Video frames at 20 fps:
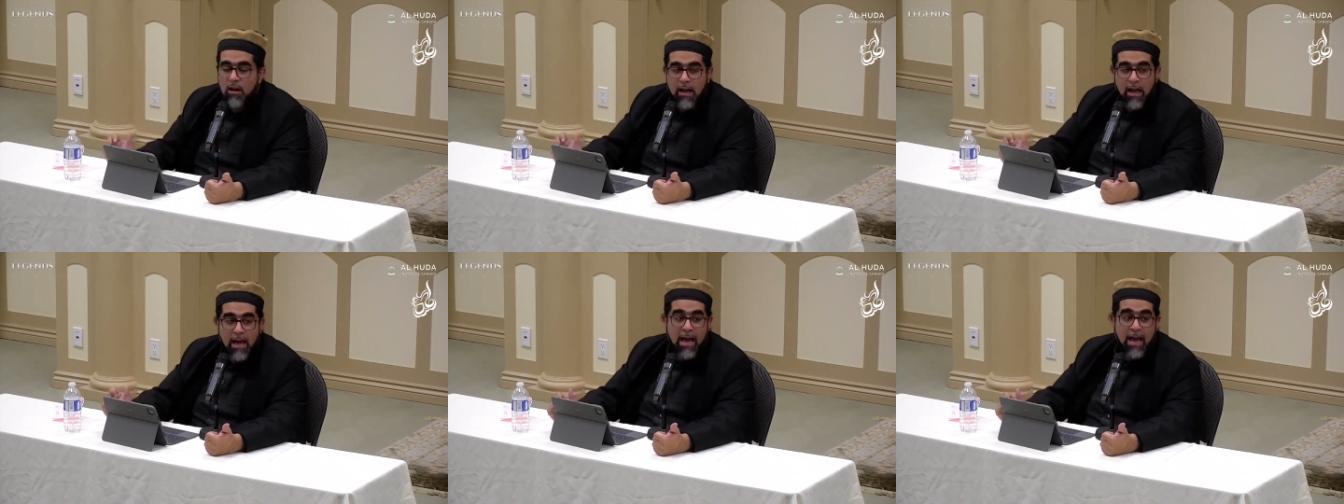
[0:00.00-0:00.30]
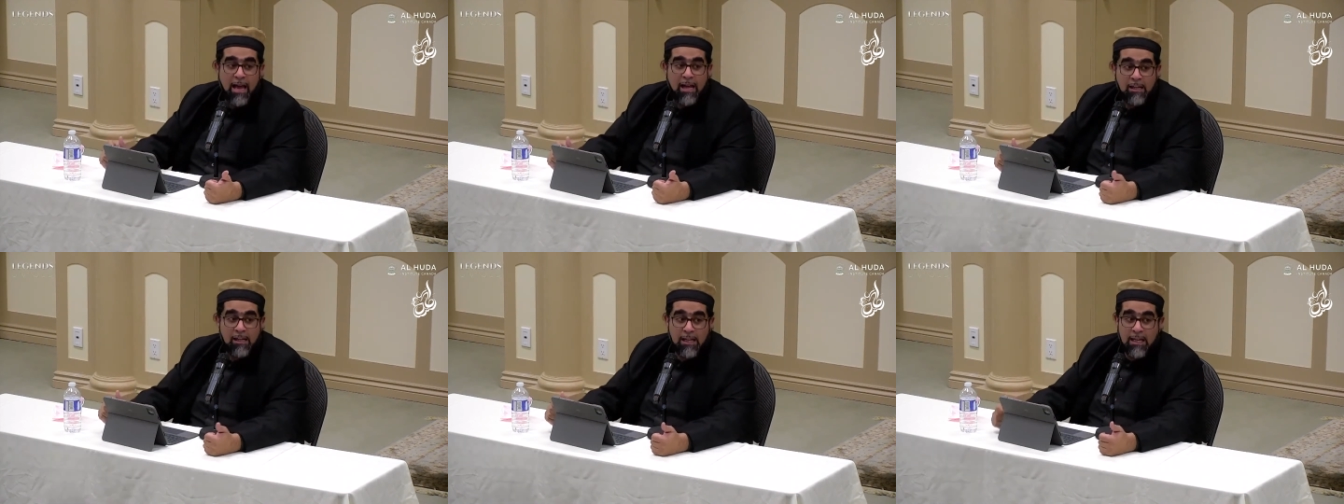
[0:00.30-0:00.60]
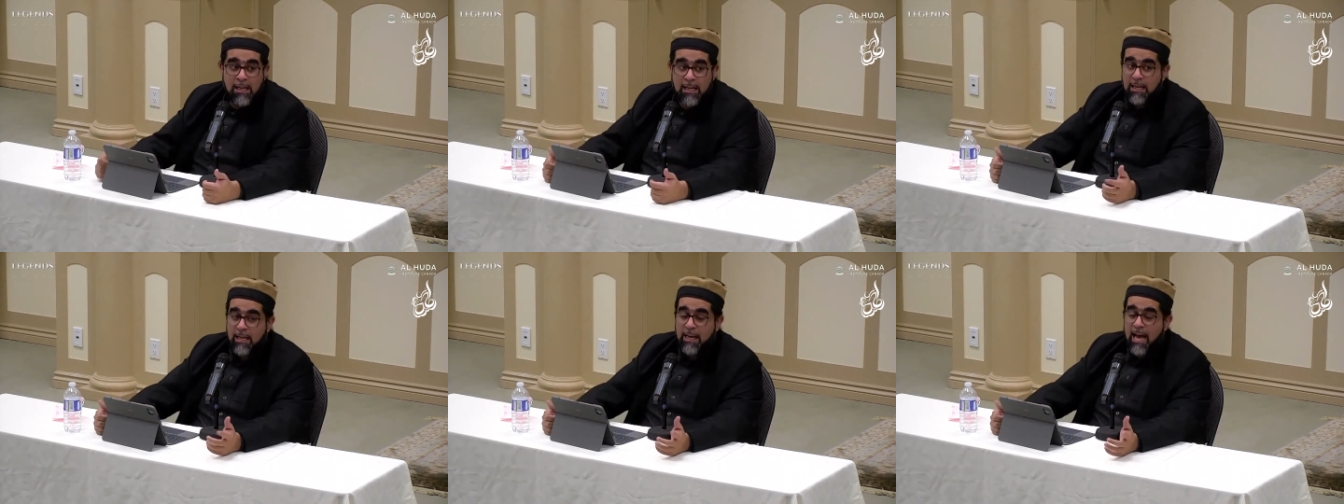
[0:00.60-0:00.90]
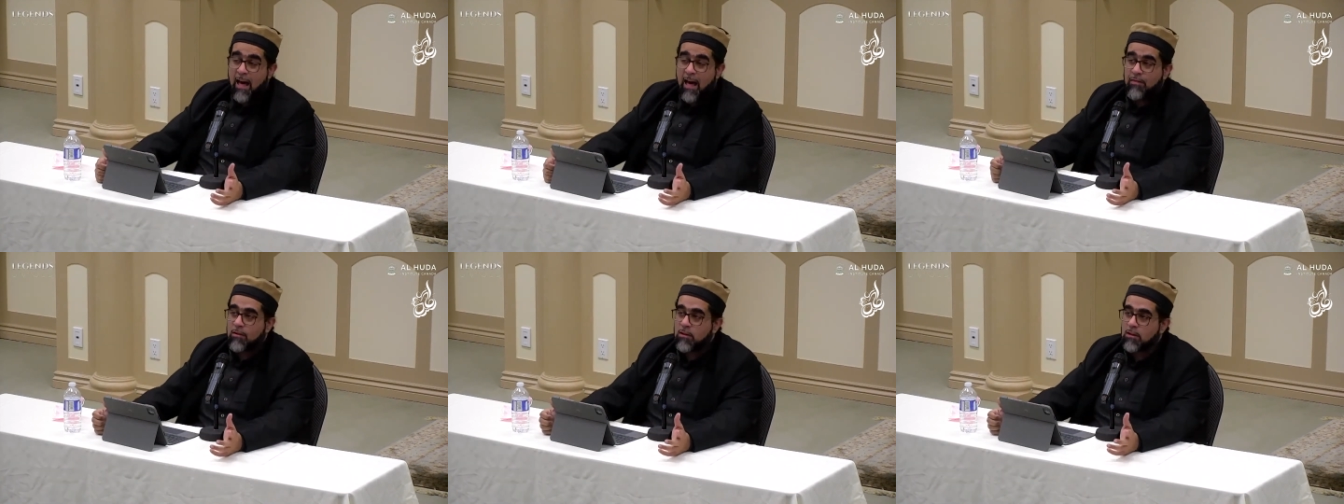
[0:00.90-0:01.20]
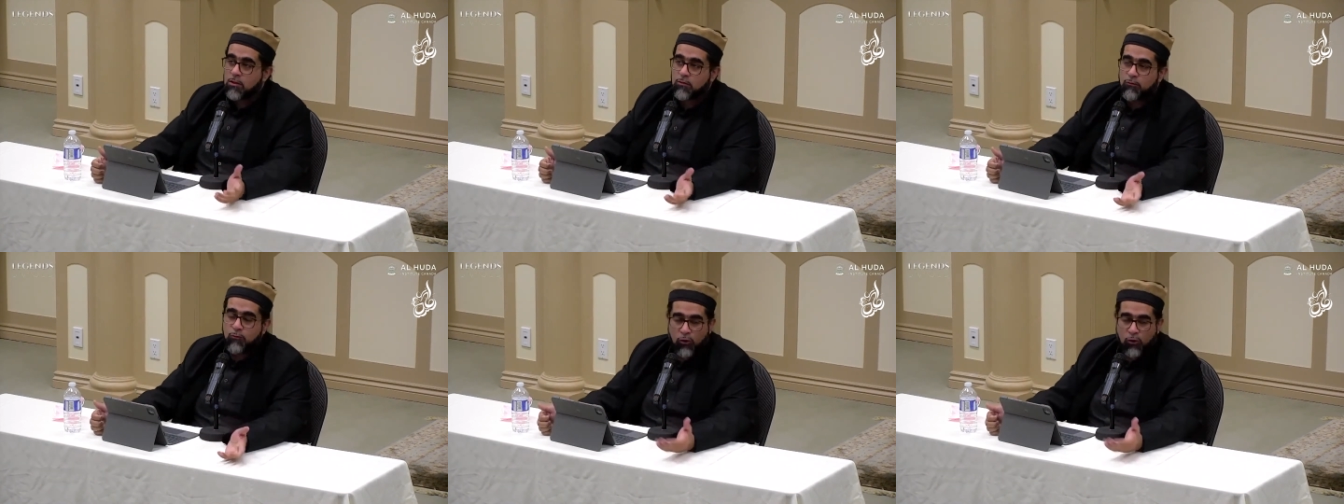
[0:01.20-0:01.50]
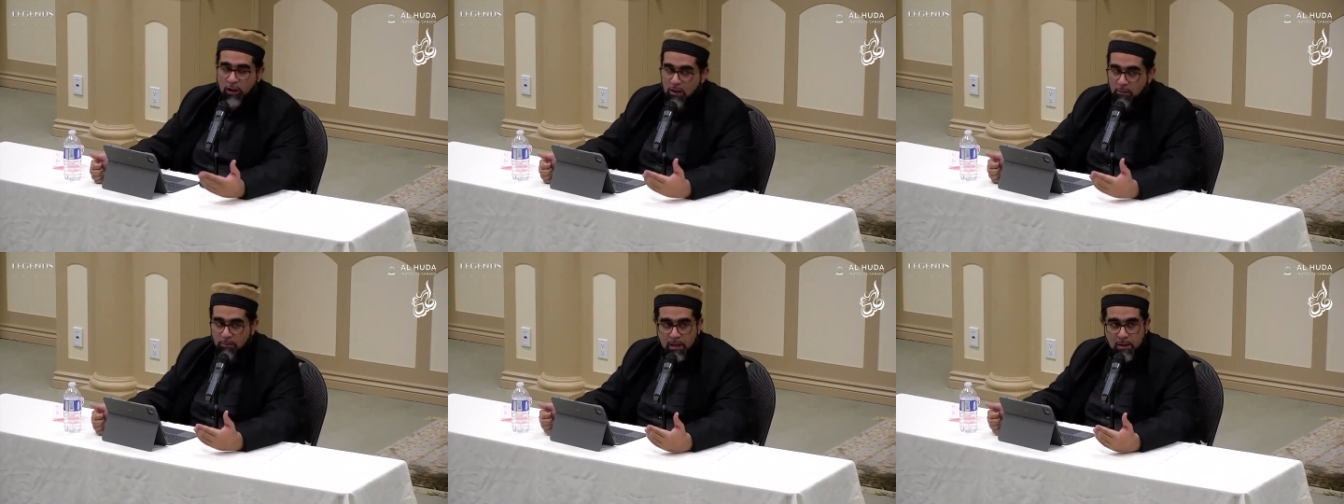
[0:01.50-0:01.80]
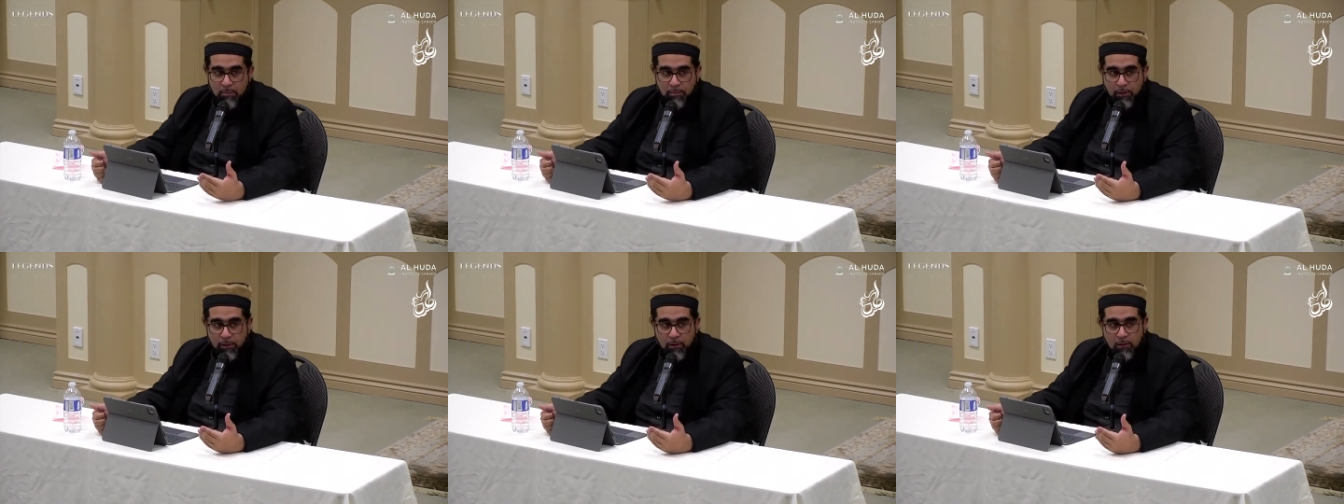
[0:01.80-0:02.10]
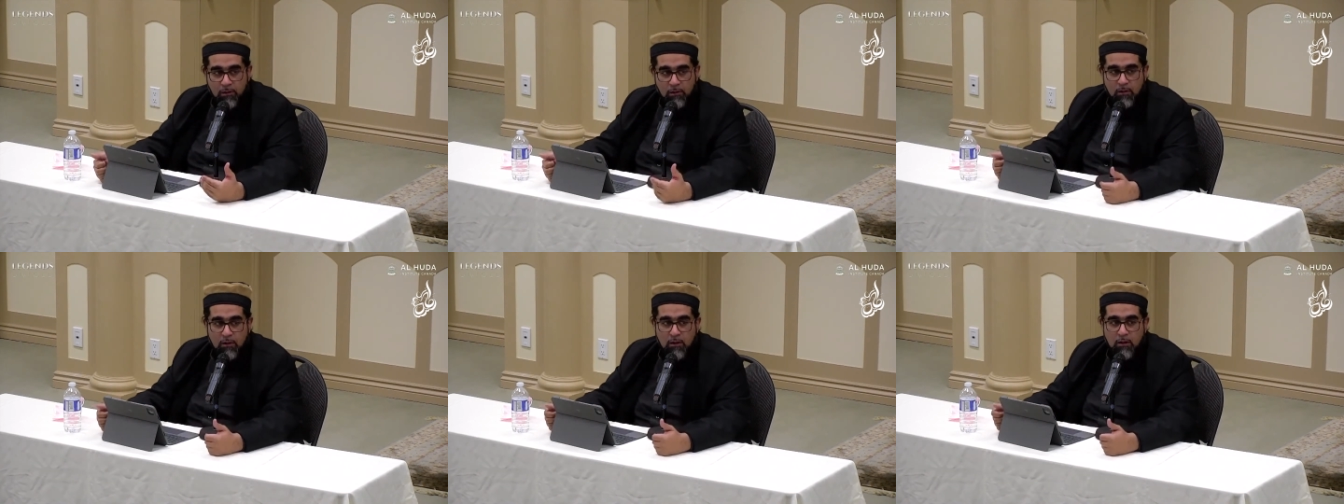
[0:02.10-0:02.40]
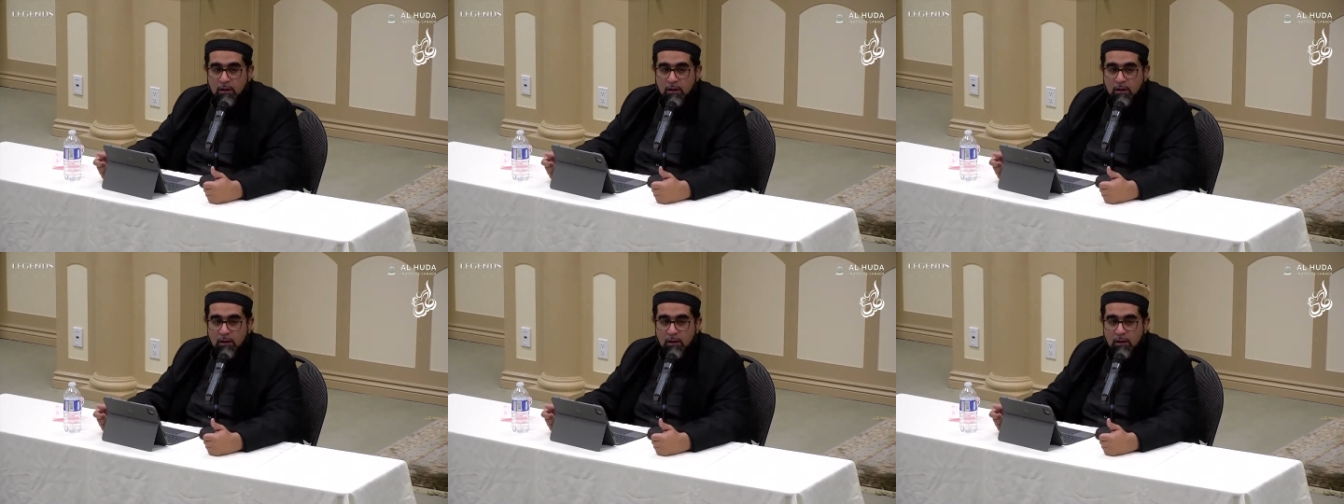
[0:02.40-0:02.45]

and he gathers 40 people